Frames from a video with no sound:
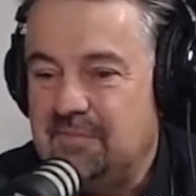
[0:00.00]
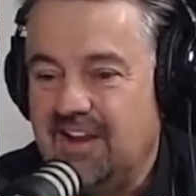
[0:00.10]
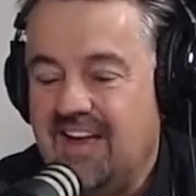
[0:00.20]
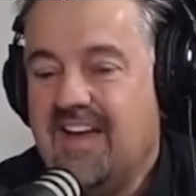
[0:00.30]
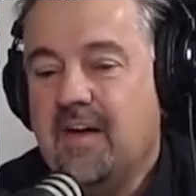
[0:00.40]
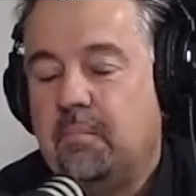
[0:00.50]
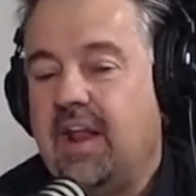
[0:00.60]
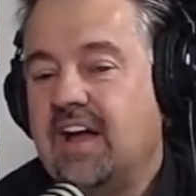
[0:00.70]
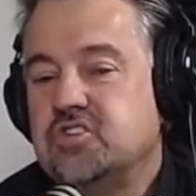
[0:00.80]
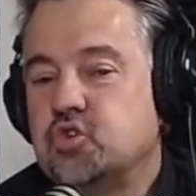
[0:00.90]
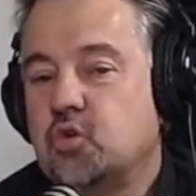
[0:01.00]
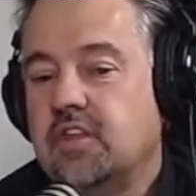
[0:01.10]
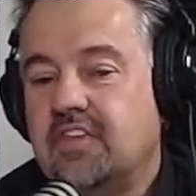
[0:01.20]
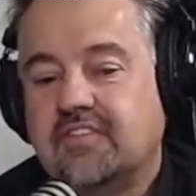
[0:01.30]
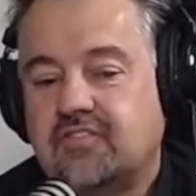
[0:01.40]
of life. But I
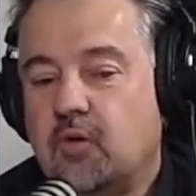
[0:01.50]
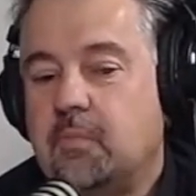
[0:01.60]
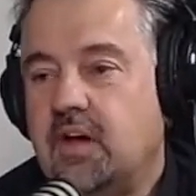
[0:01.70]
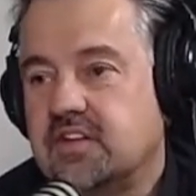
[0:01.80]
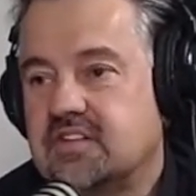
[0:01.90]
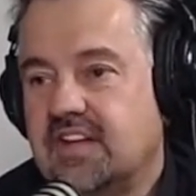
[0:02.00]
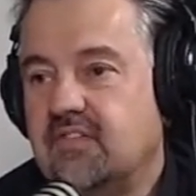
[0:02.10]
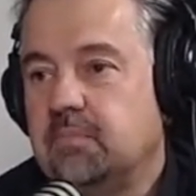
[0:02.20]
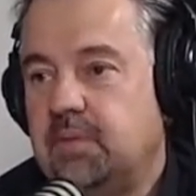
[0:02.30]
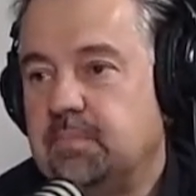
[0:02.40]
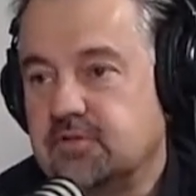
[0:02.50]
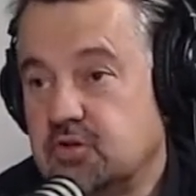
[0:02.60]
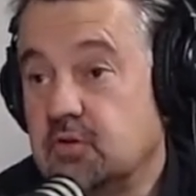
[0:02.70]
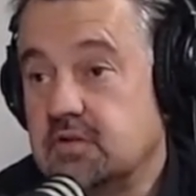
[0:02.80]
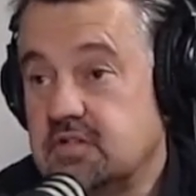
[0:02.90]
enjoyed it so much, giving people
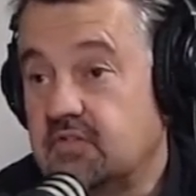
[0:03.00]
tours of